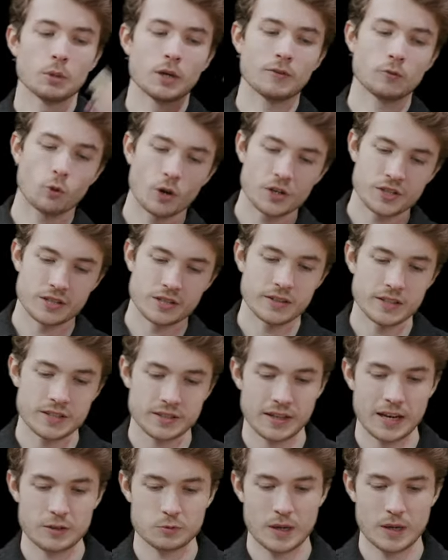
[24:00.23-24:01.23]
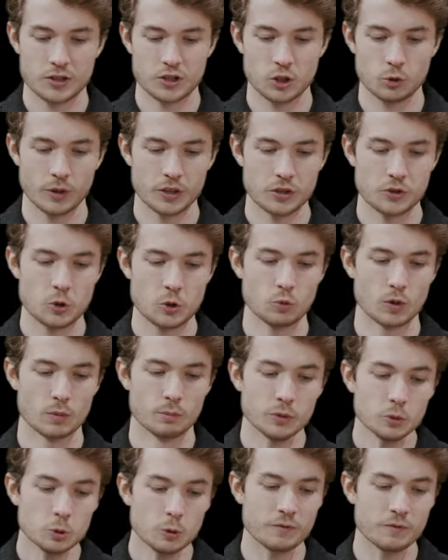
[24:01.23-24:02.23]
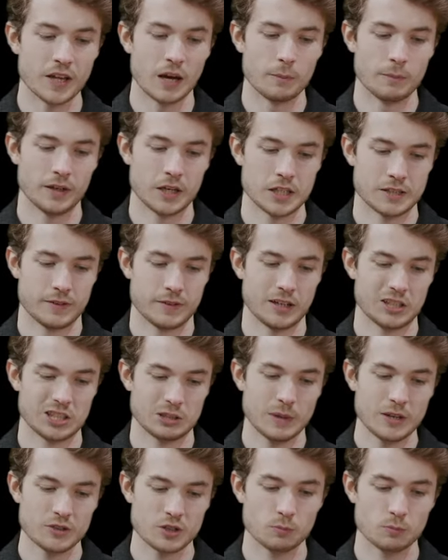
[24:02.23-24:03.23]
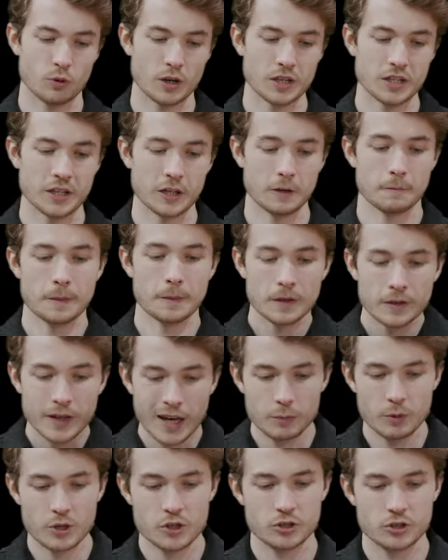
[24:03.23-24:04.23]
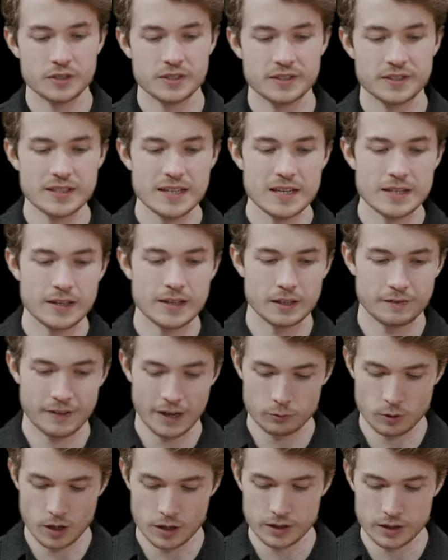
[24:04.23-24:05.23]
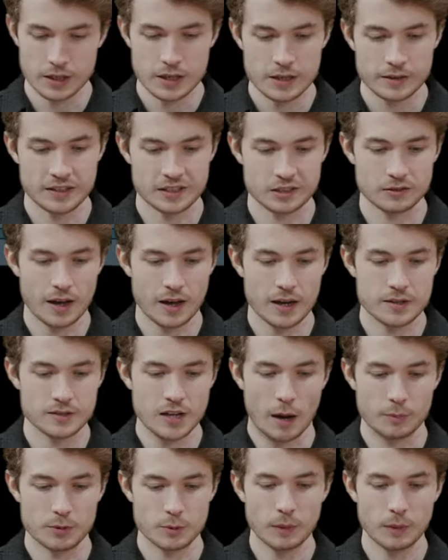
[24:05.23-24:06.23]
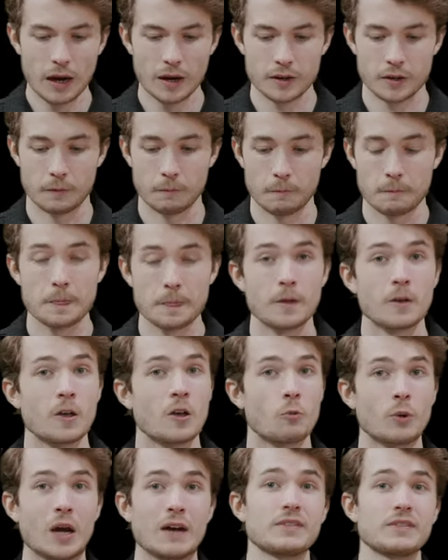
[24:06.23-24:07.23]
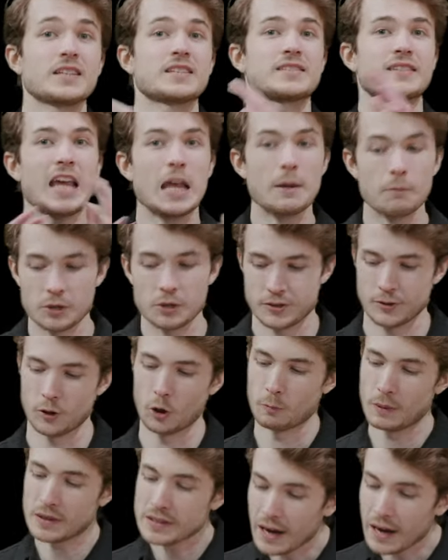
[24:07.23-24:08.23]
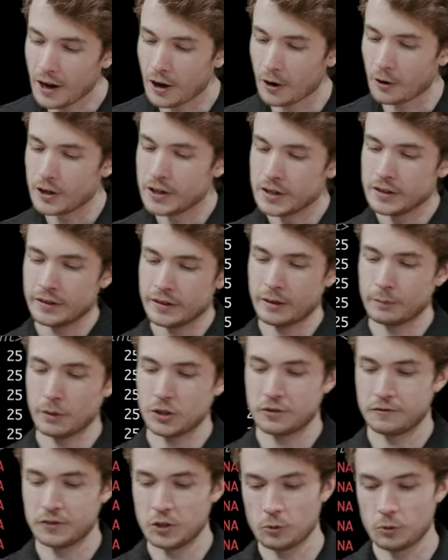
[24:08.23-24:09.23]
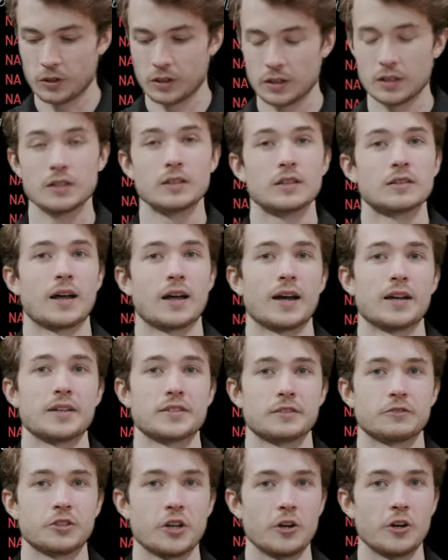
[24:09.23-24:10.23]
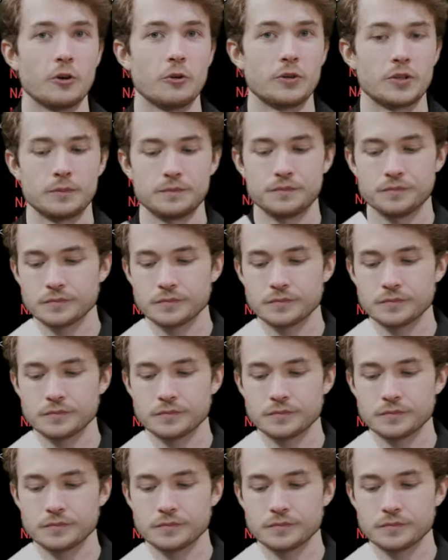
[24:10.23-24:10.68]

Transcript: But of course, in this case, we're actually going to remove them because of our exclamation point here. And we should see that if I run this line top to bottom, we have the same result, but now in much fewer lines of code.